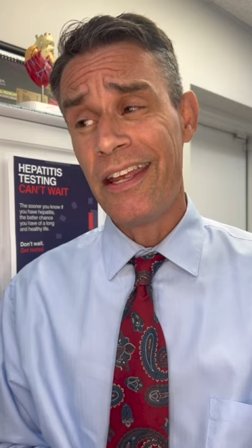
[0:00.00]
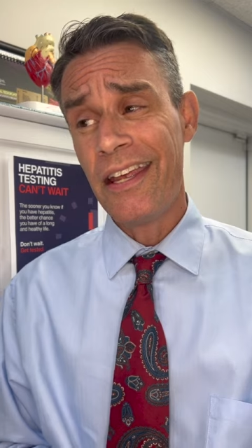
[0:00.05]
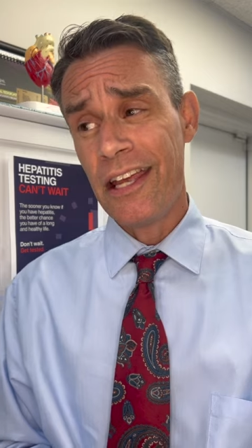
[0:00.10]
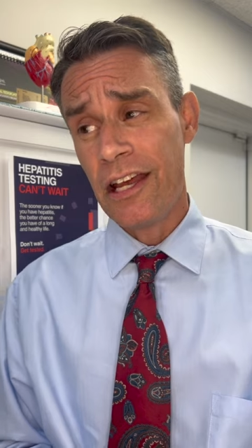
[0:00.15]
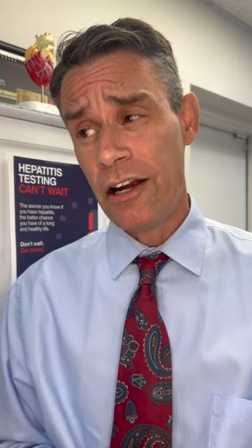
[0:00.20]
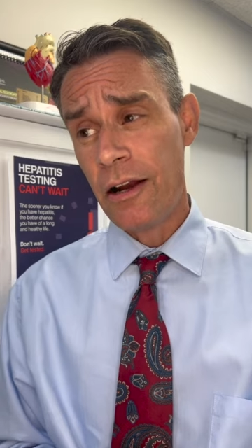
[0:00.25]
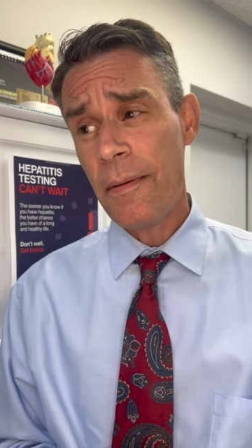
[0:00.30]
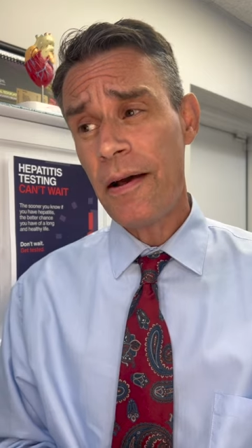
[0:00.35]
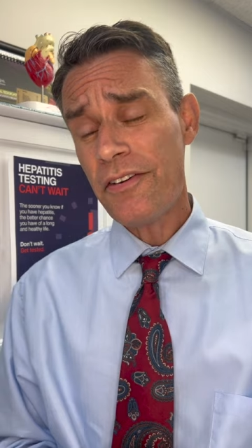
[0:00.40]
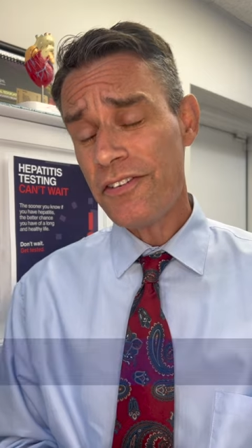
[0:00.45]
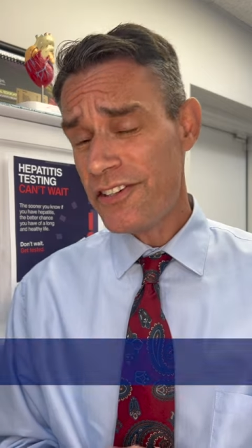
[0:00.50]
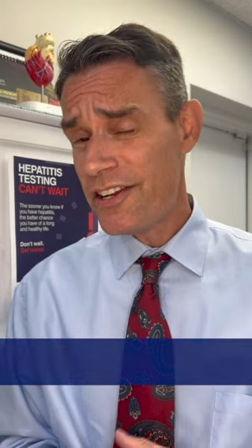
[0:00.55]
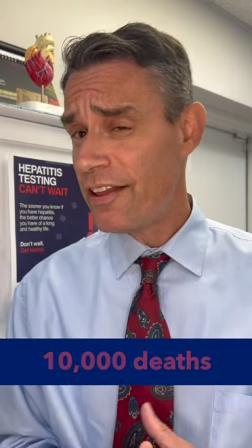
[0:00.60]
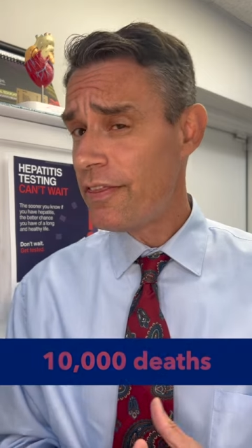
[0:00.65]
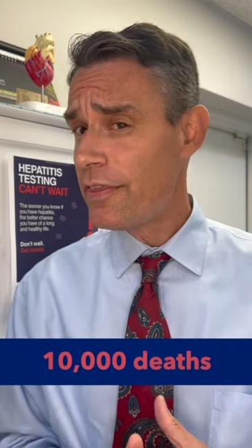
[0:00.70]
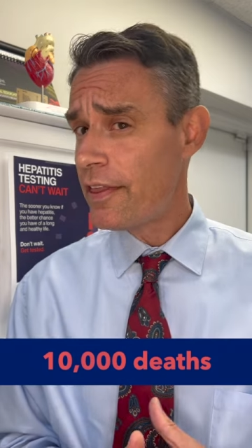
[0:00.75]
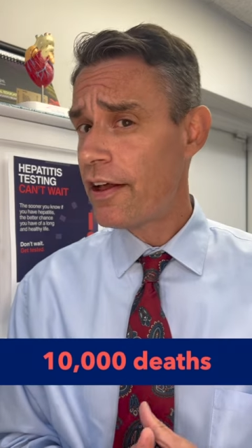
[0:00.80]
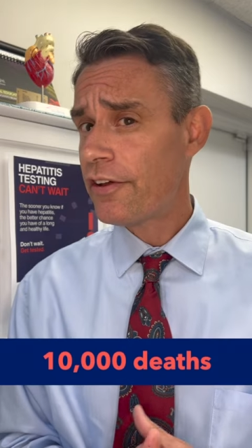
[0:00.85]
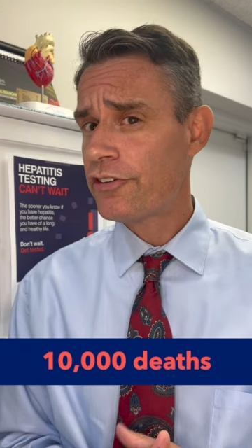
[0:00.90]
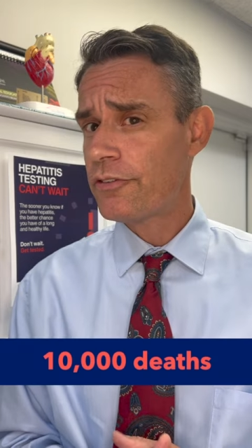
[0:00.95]
And about
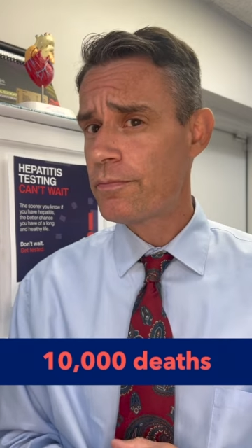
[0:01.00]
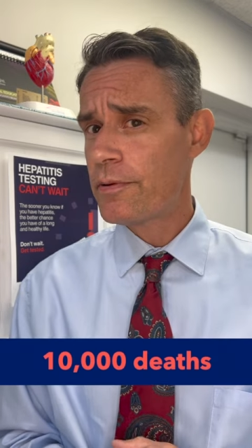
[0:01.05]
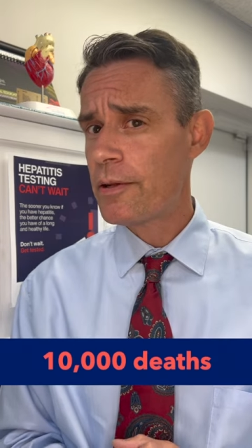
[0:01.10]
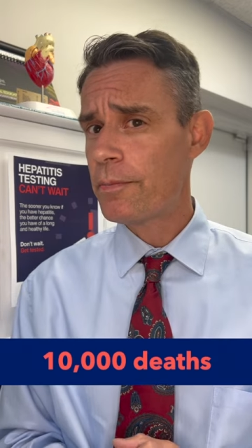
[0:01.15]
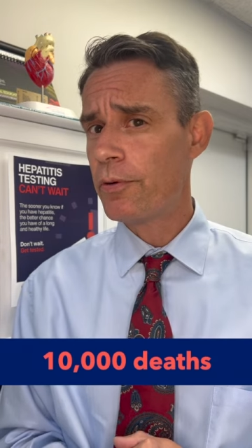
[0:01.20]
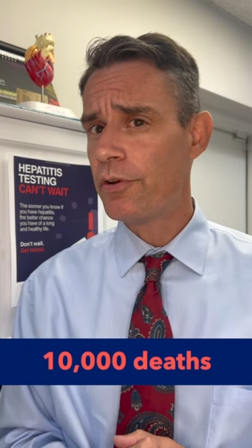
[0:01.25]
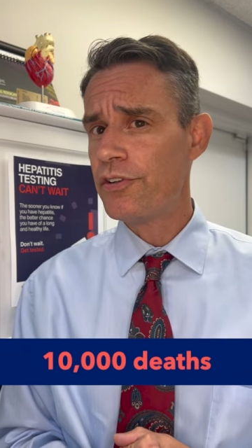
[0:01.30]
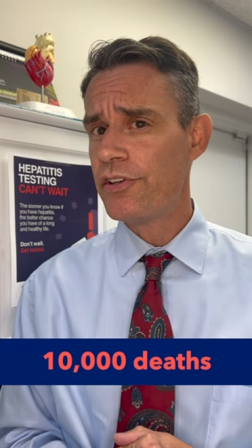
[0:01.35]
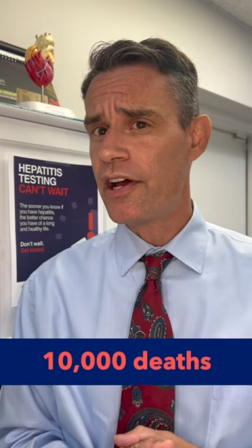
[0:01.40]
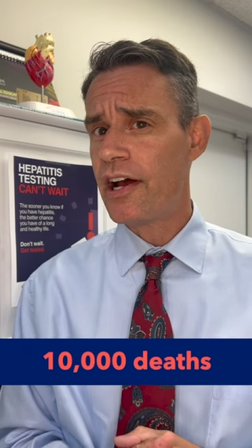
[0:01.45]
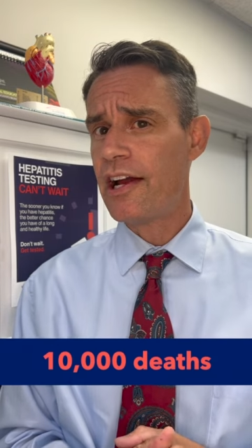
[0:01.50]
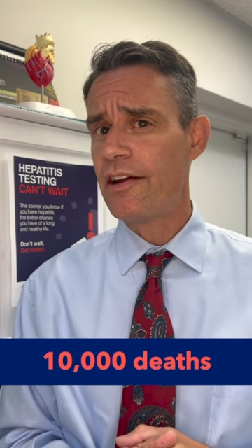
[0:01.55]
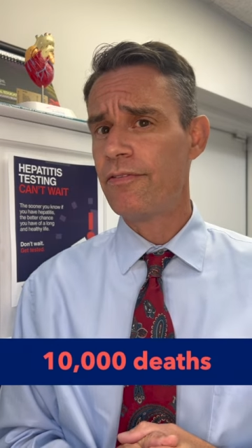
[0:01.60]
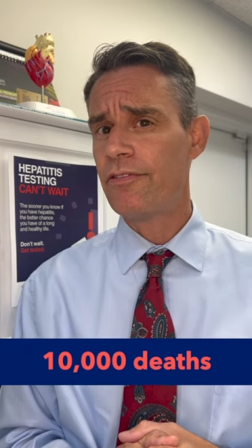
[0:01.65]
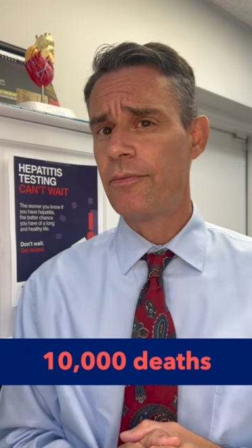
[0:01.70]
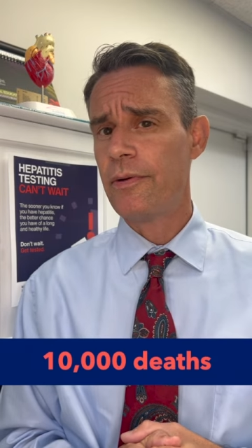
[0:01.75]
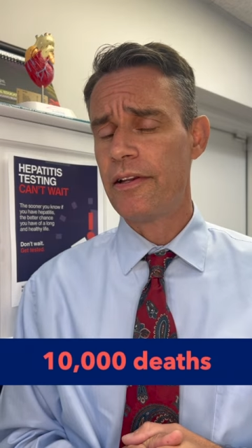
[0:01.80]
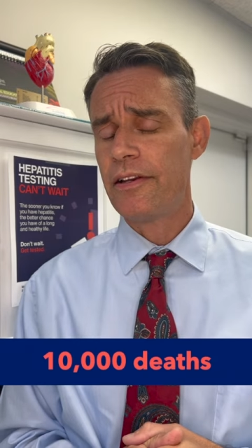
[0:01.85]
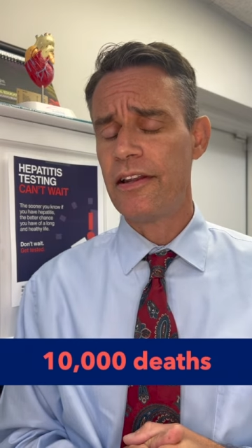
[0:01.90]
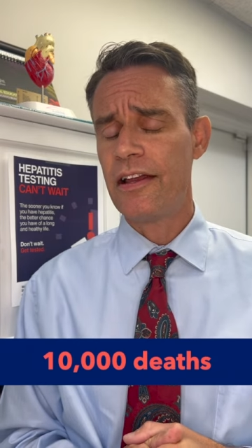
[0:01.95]
10,000 people die
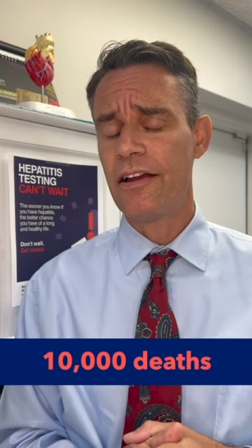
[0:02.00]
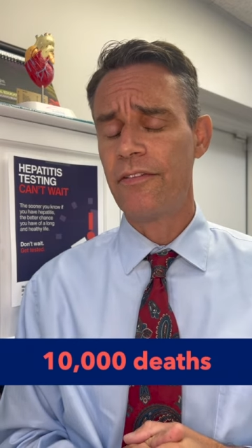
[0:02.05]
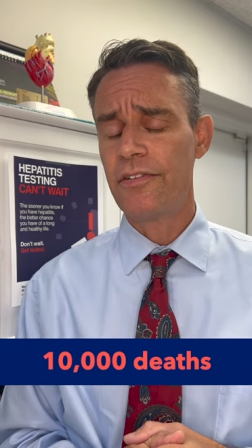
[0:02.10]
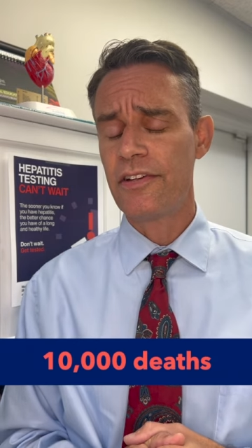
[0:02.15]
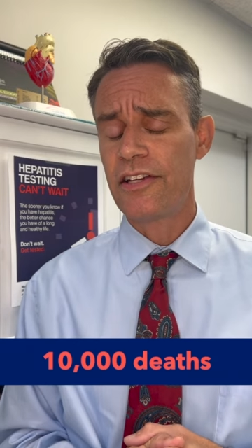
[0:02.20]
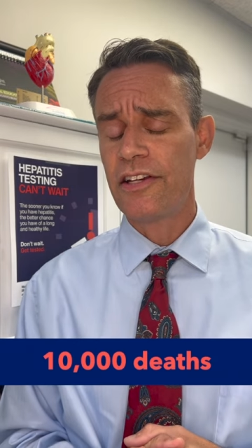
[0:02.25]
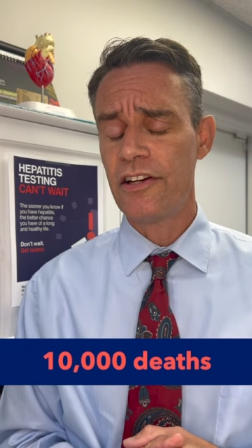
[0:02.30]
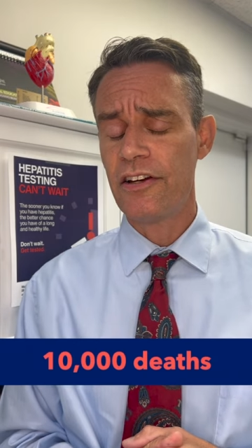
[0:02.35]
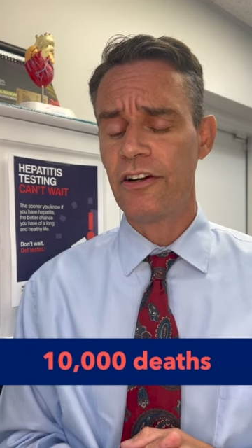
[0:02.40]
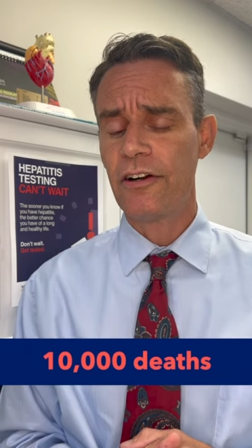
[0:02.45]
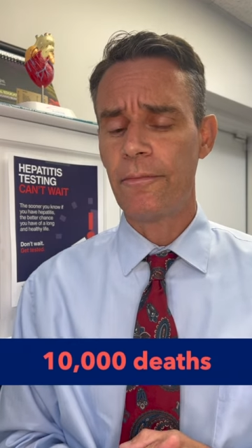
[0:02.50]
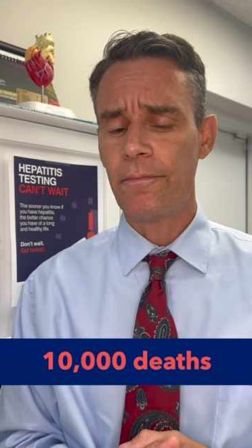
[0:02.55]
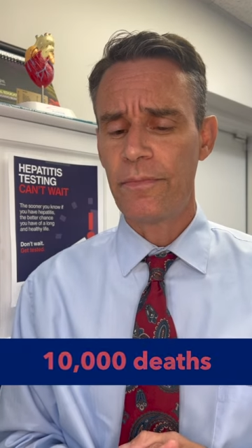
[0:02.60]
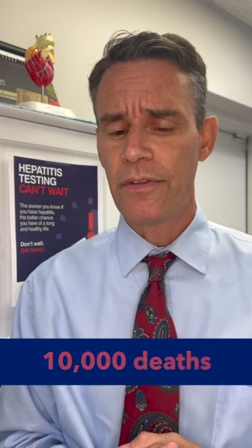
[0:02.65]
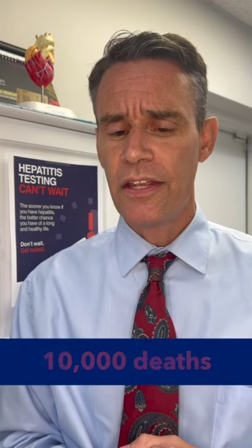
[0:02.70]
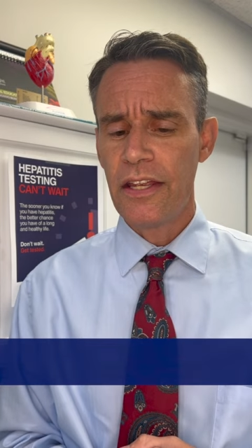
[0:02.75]
from it every year.